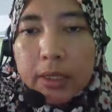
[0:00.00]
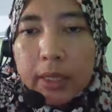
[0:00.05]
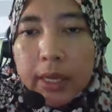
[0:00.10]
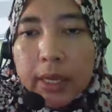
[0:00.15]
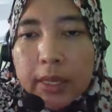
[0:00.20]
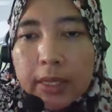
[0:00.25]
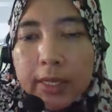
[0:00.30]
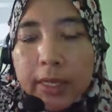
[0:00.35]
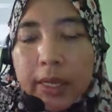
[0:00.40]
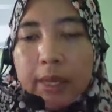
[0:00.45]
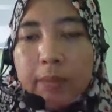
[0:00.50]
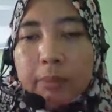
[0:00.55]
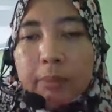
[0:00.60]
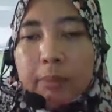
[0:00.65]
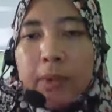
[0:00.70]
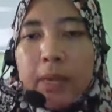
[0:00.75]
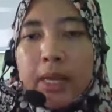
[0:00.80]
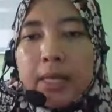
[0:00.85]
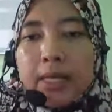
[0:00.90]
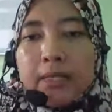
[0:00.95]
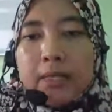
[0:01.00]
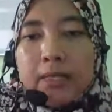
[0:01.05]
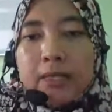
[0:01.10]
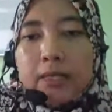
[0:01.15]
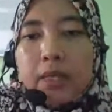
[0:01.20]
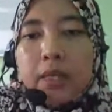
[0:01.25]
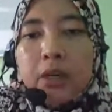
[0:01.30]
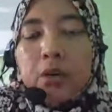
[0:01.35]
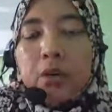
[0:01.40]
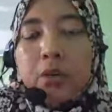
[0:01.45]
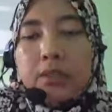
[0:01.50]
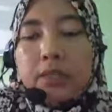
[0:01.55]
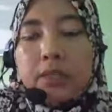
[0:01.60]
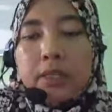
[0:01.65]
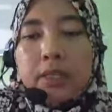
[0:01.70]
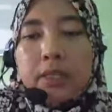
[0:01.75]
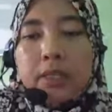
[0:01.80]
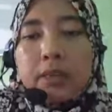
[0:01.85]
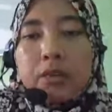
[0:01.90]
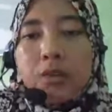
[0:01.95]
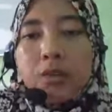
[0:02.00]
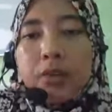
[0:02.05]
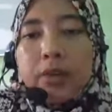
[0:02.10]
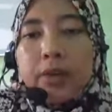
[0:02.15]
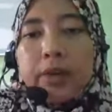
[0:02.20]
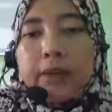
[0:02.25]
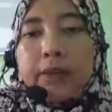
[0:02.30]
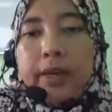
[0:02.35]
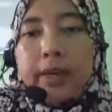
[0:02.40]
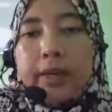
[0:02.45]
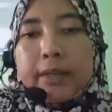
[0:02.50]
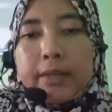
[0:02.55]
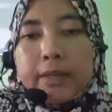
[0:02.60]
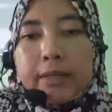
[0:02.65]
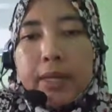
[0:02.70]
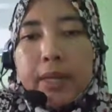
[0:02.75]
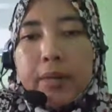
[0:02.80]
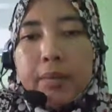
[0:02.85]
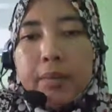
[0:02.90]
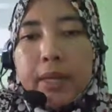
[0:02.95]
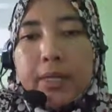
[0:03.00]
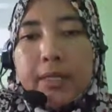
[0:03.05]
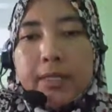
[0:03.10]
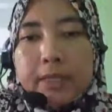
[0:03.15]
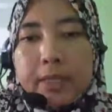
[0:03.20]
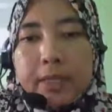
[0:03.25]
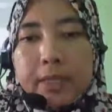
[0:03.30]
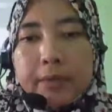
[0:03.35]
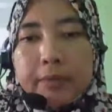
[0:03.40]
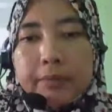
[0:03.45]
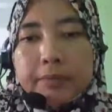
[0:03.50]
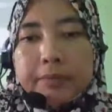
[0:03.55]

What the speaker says: And then plus c constant on the right hand side, plus c.